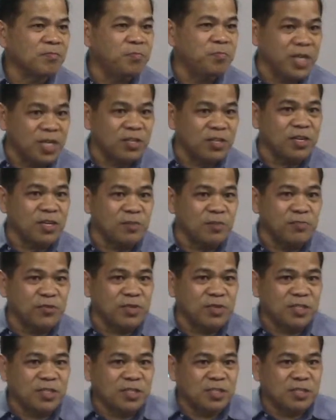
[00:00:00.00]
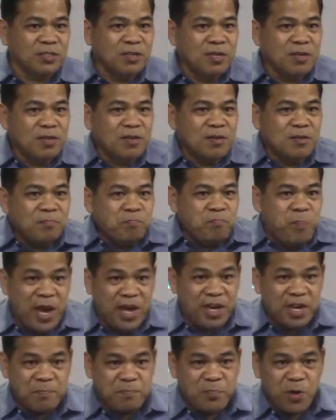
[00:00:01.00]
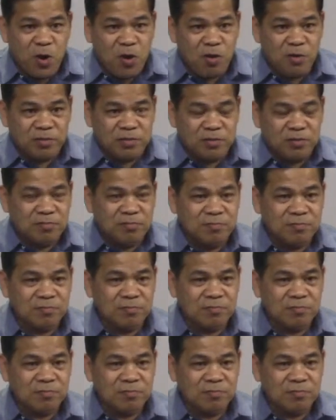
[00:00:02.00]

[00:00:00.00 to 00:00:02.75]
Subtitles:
Peter, who is very bold,